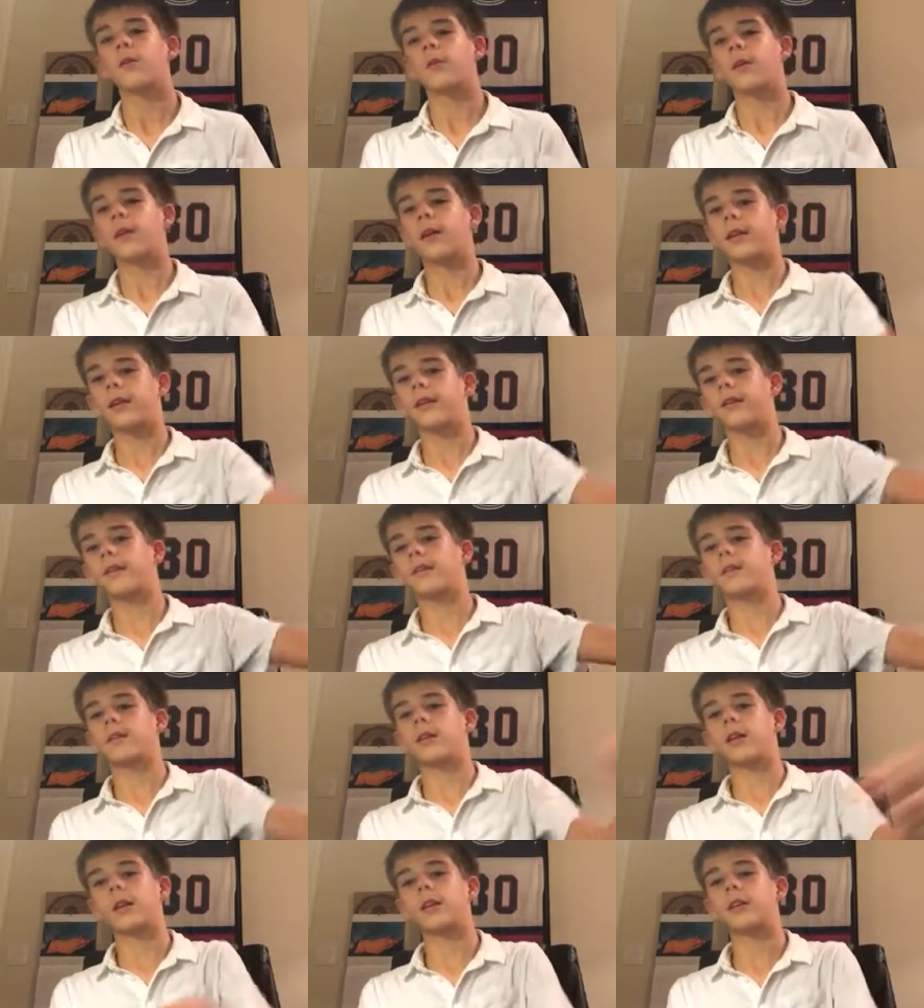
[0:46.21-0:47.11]
when the
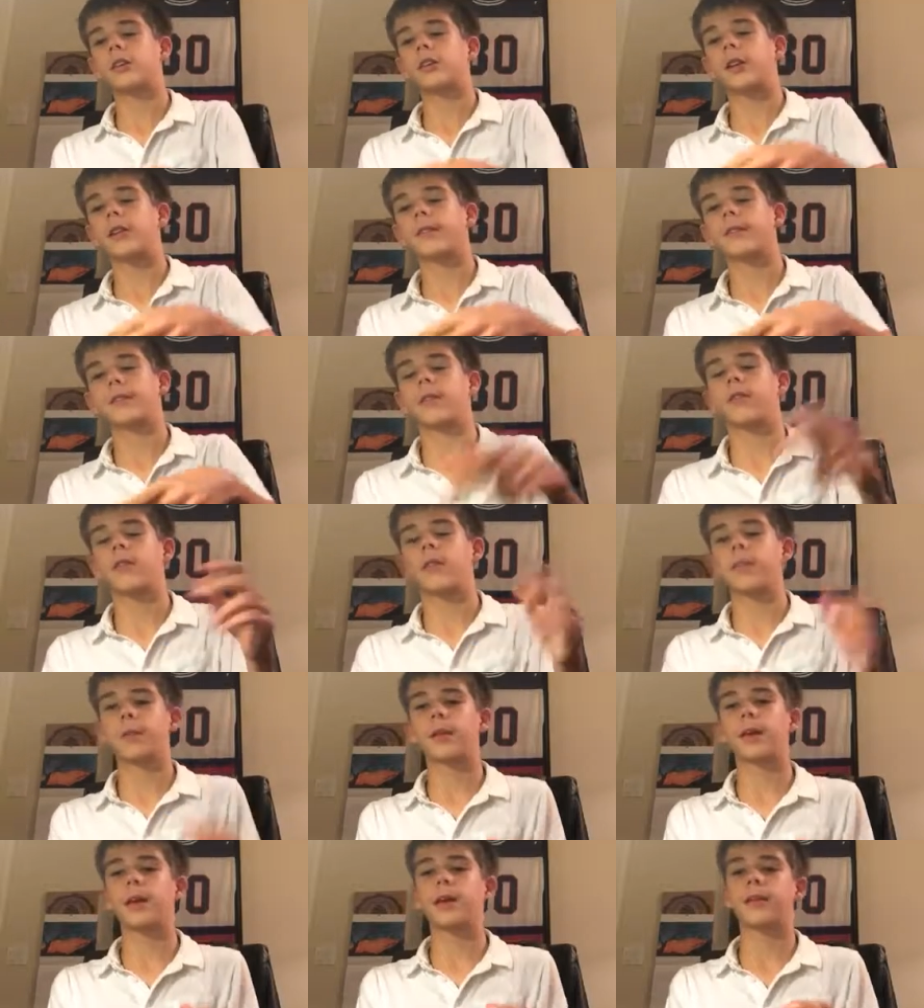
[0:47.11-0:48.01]
light shines down
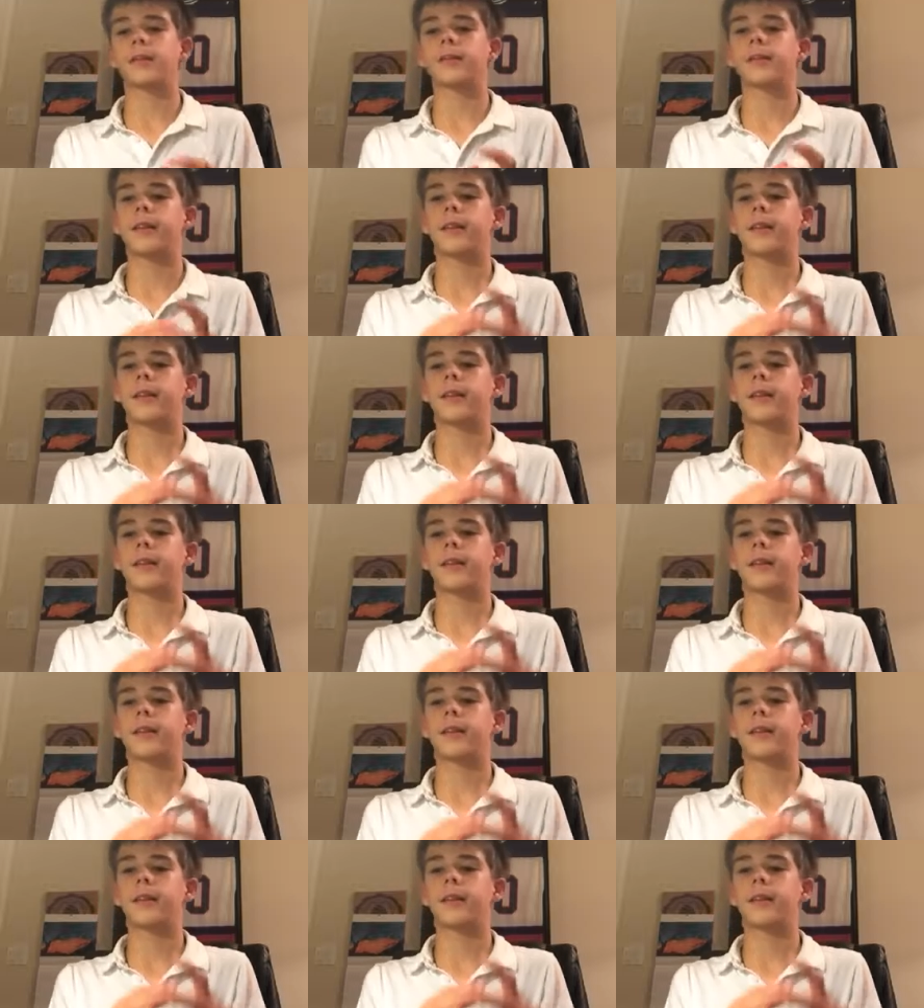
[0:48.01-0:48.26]
the plants